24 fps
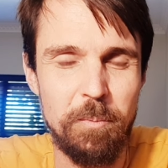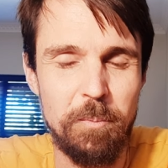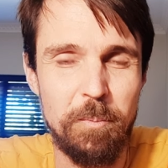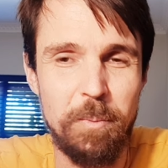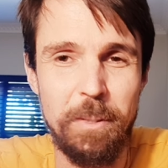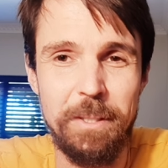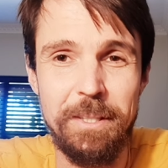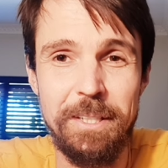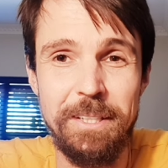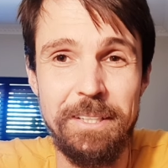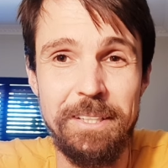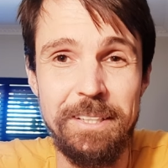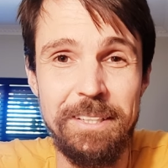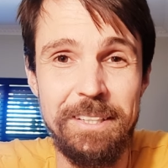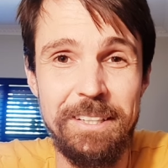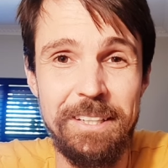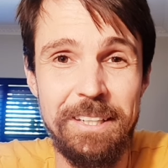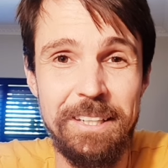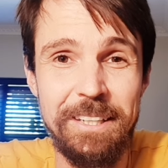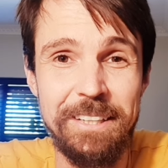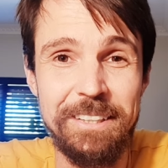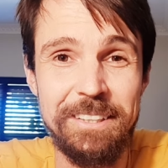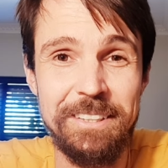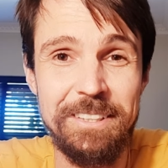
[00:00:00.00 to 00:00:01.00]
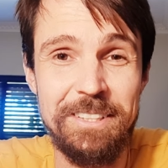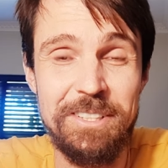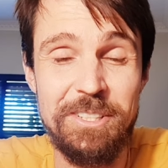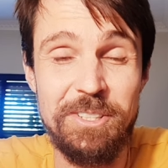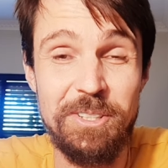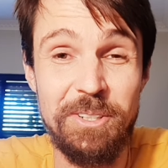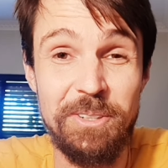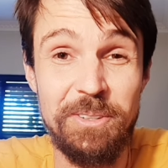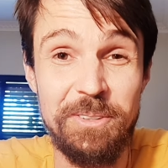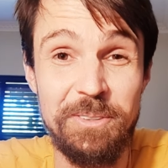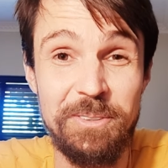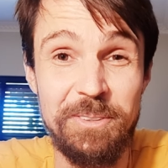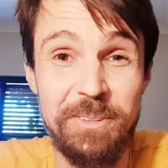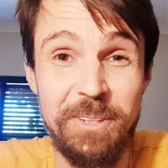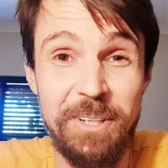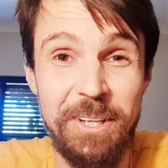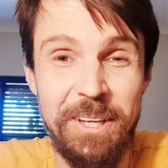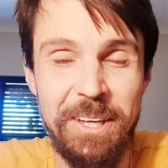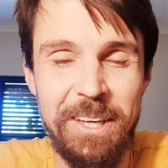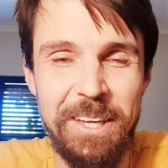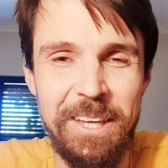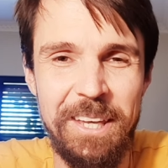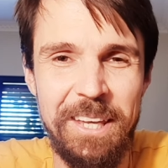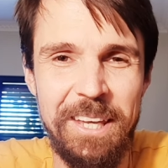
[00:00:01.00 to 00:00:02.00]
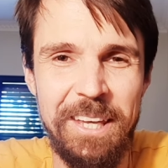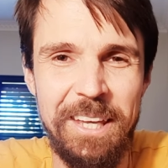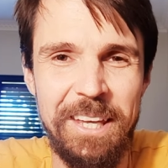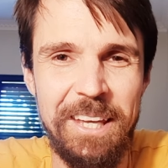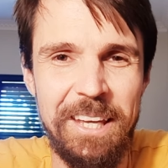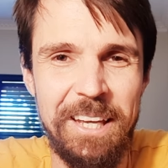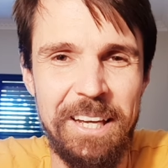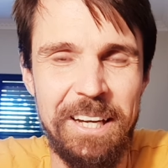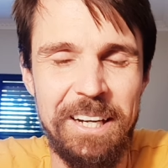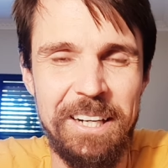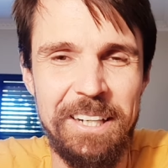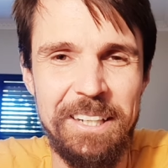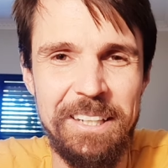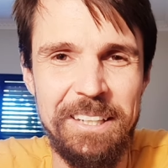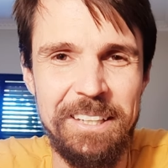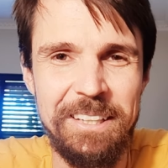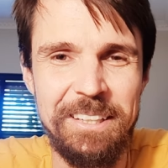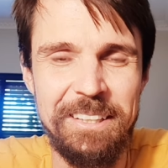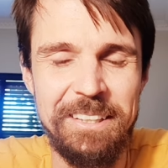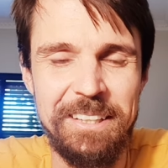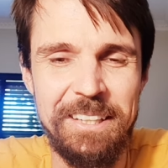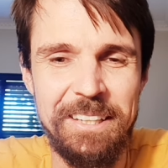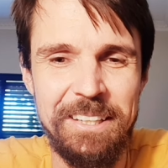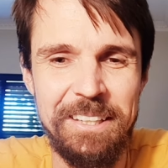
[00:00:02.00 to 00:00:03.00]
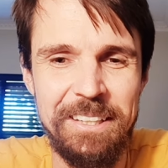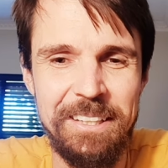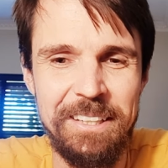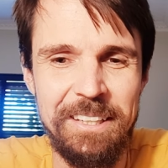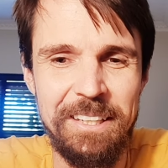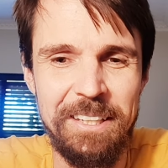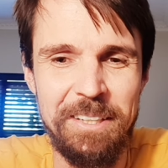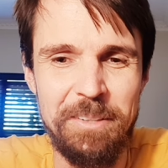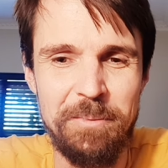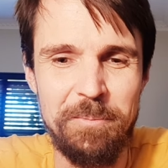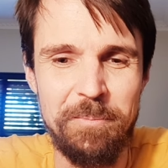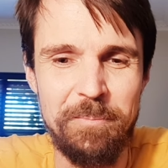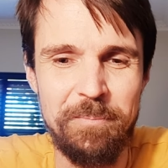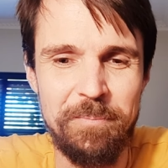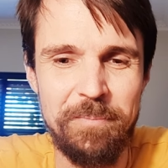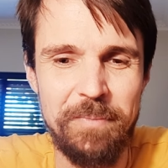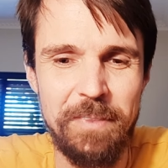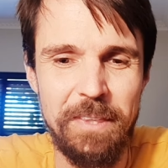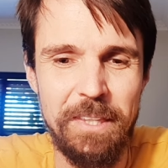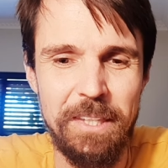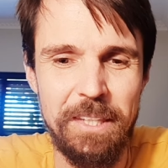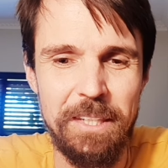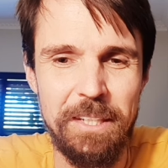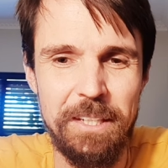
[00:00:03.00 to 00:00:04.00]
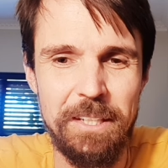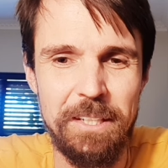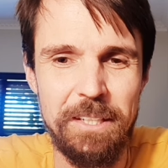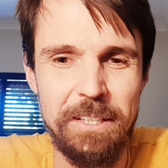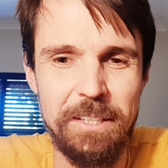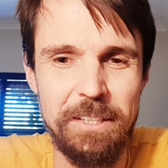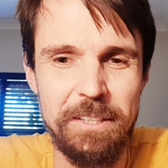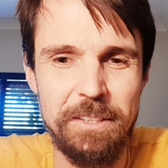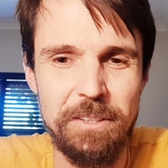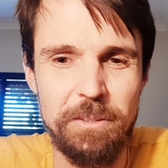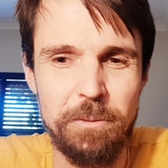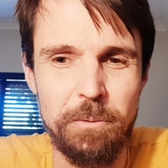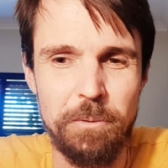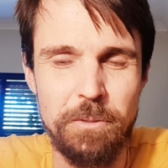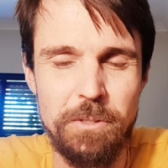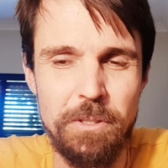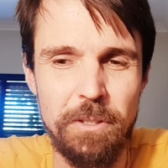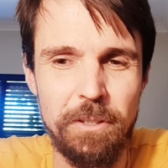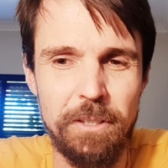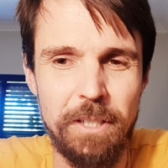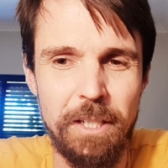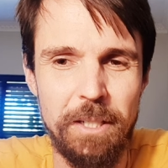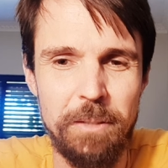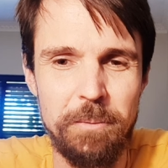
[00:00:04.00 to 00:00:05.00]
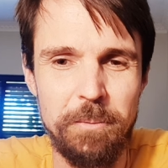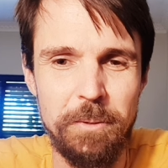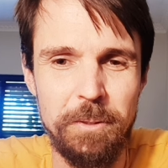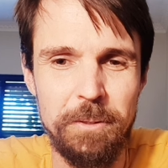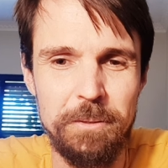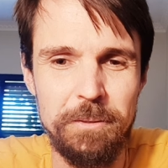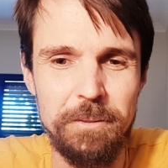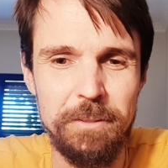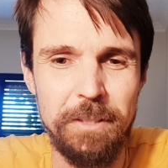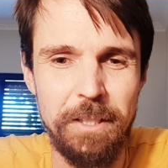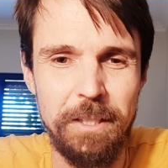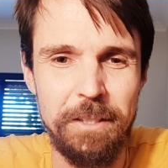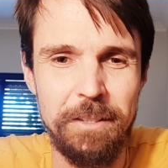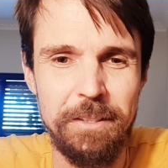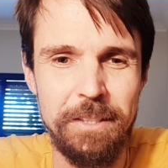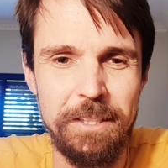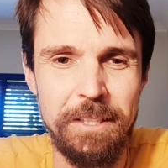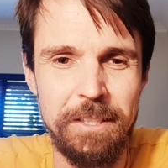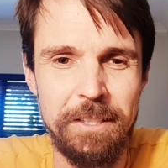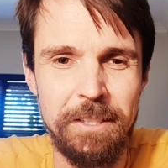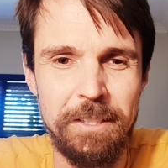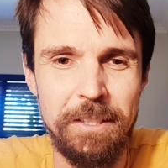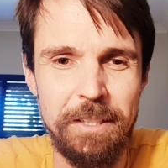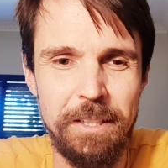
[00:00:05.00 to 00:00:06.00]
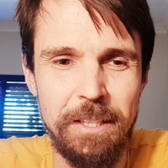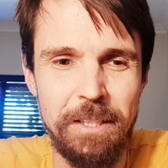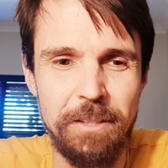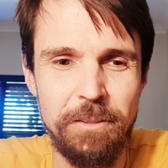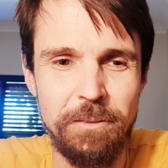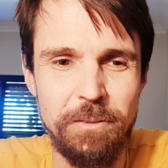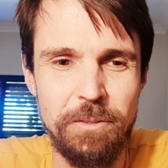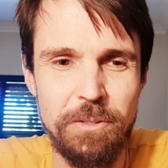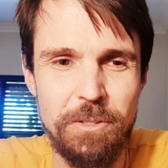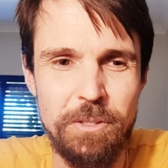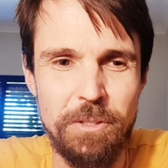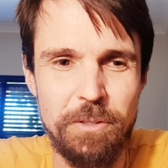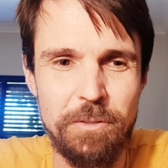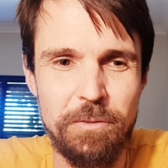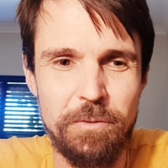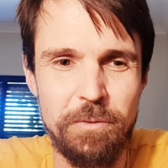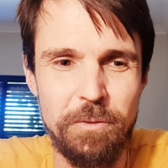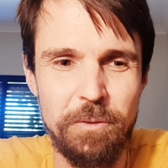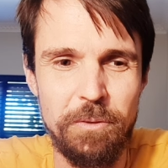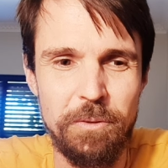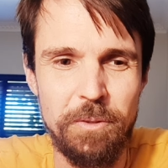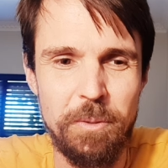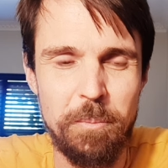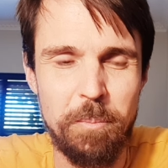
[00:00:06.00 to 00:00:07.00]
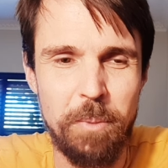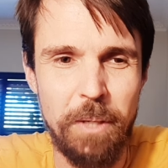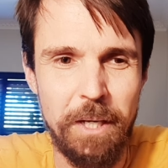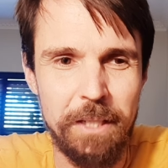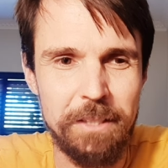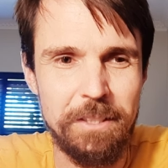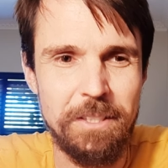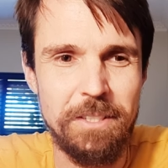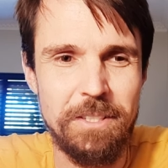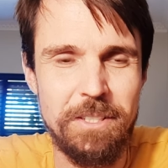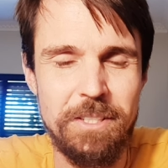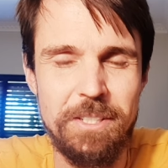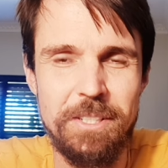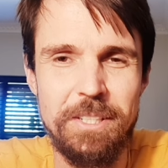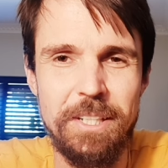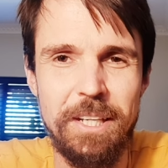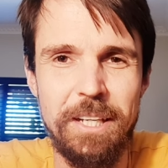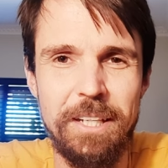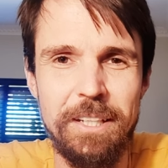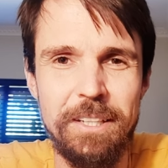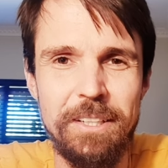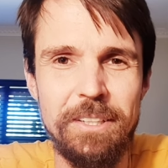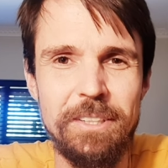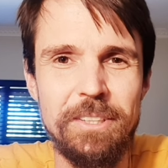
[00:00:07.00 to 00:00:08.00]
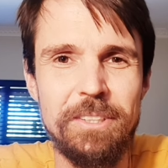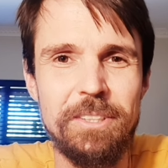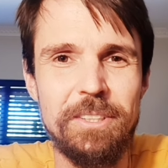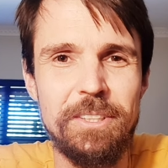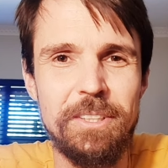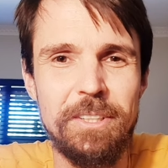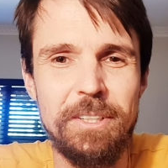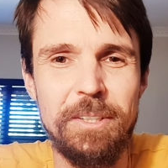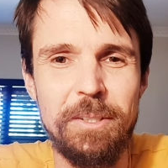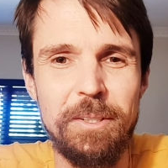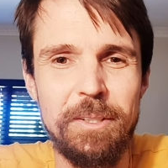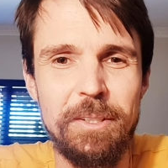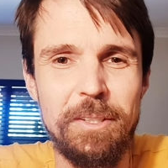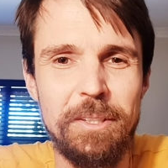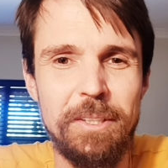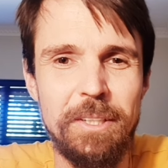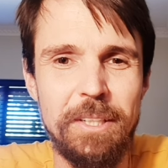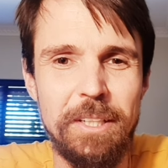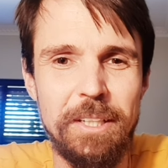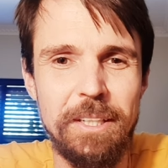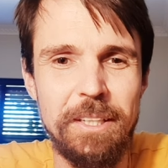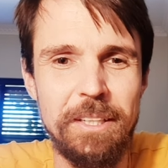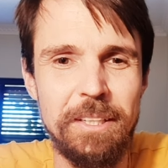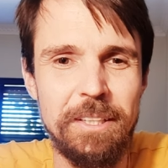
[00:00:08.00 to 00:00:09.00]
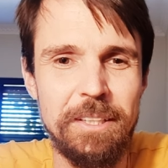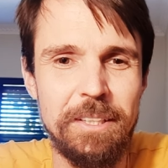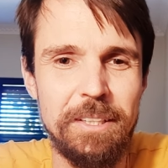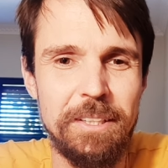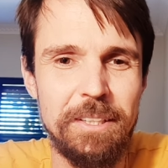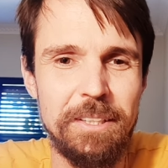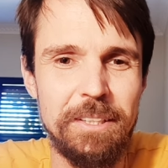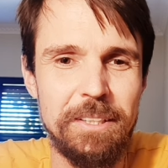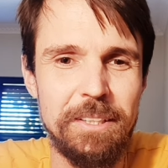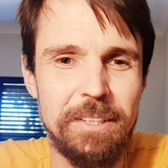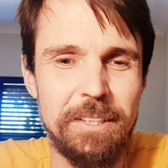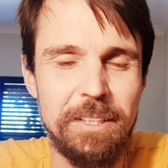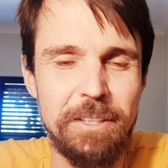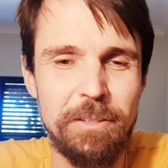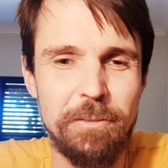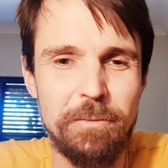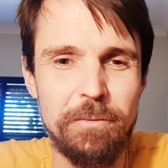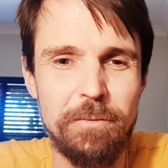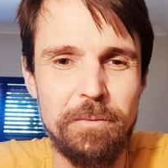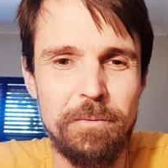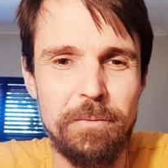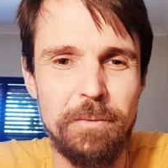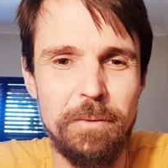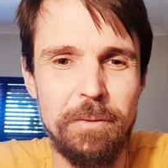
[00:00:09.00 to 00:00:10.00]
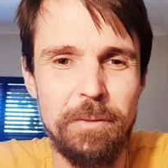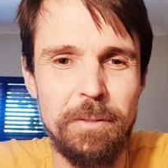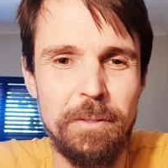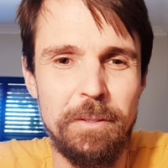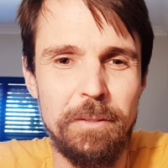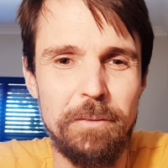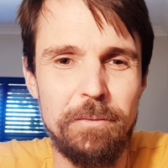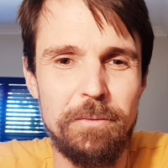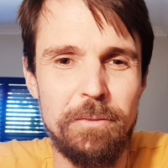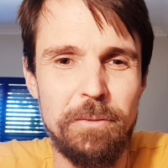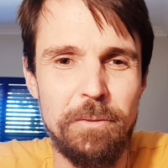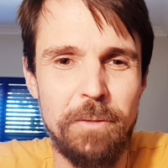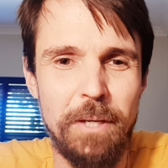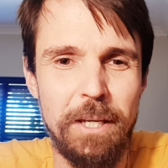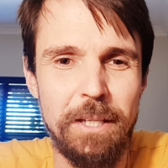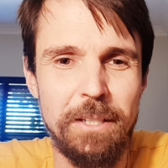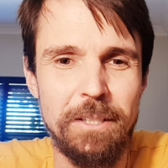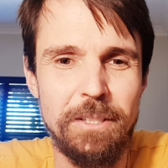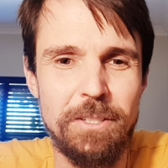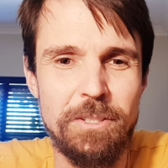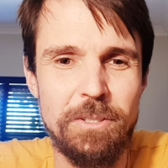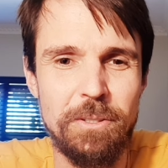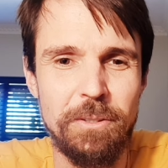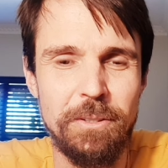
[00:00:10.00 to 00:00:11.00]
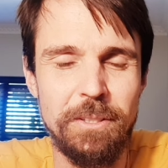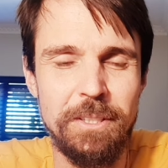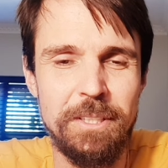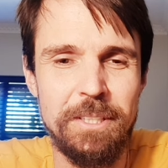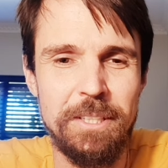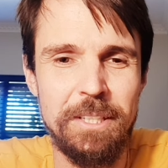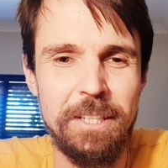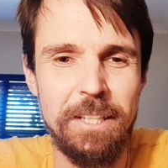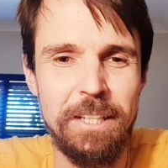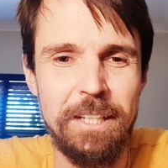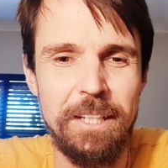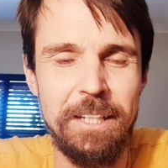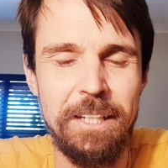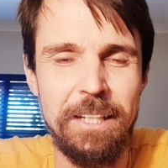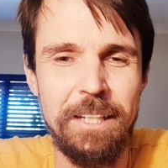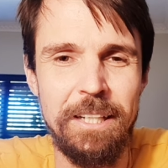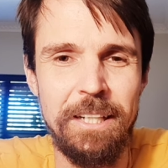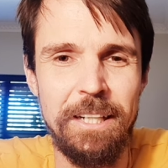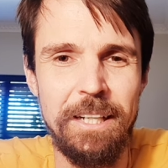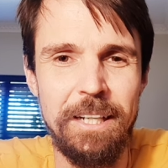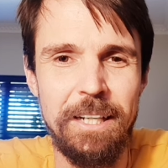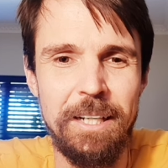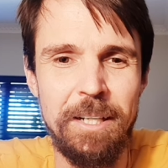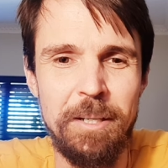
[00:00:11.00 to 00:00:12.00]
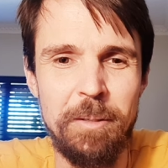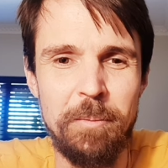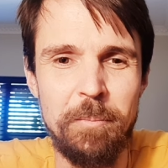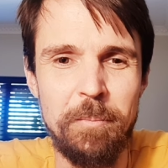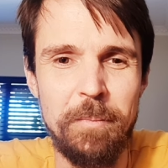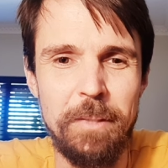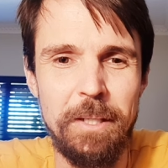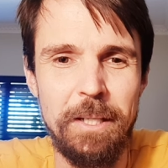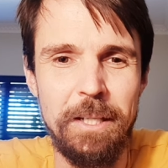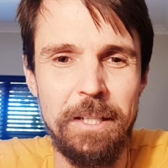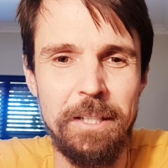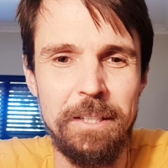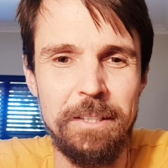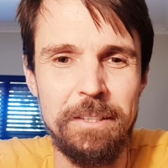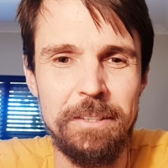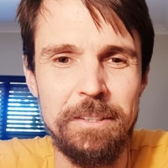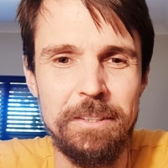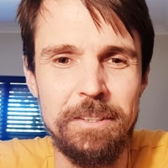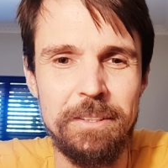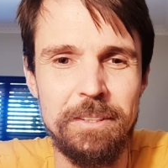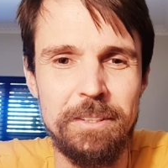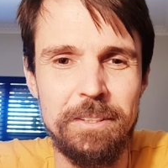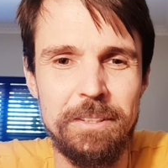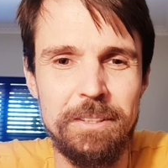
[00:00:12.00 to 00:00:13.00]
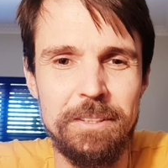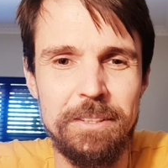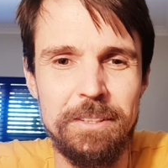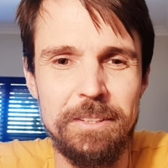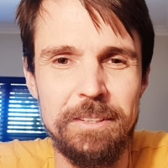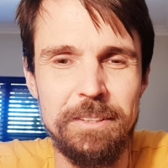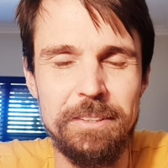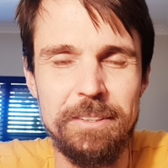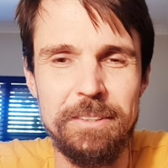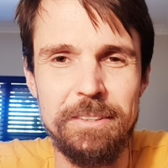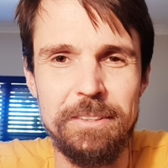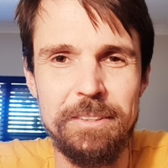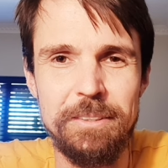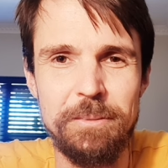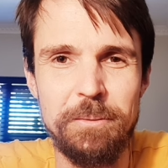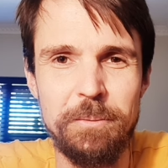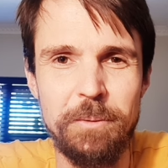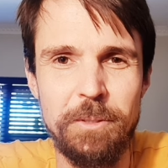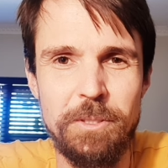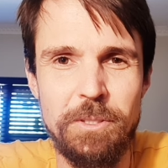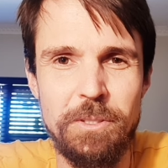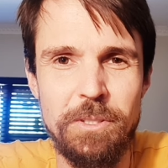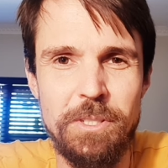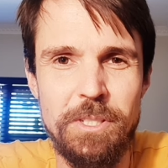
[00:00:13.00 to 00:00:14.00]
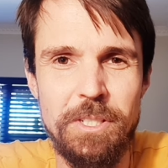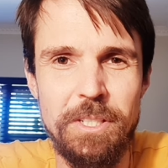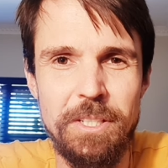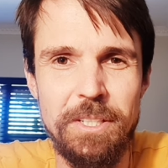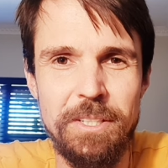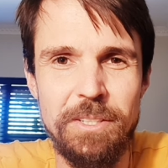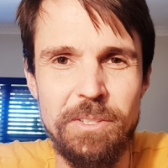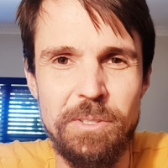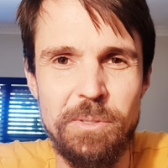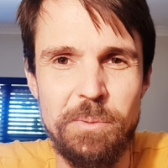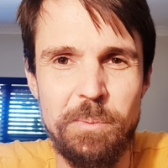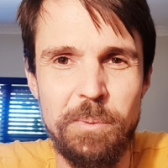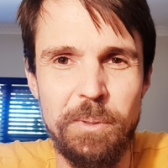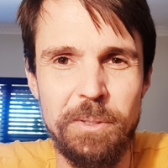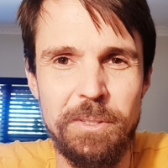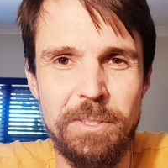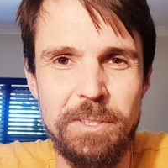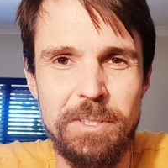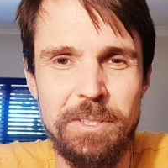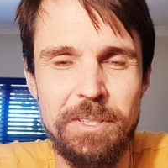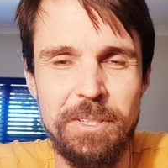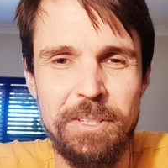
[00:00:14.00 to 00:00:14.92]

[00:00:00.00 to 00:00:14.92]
but they didn't like it. So I then thought, okay, well, I'll use it for the practice. And I did a few edits on it. And what you see is what